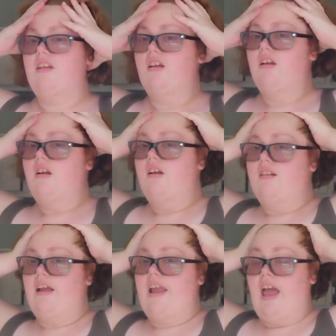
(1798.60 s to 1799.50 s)
any,
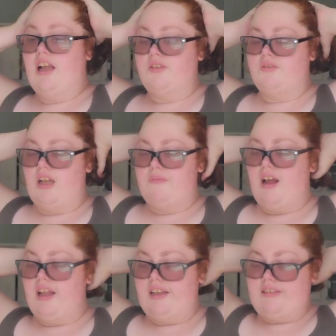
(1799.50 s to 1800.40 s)
like, actual, I'm
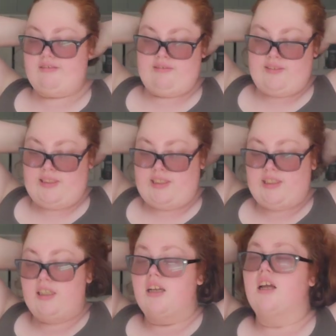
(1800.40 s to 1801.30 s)
not
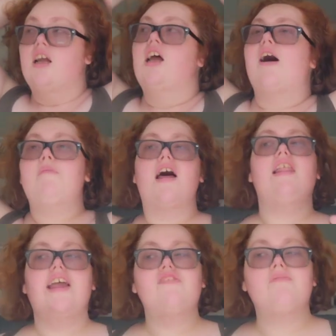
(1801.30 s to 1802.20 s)
I'm
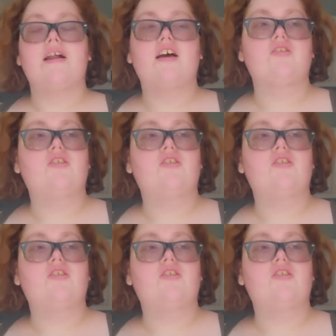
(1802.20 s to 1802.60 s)
not like everybody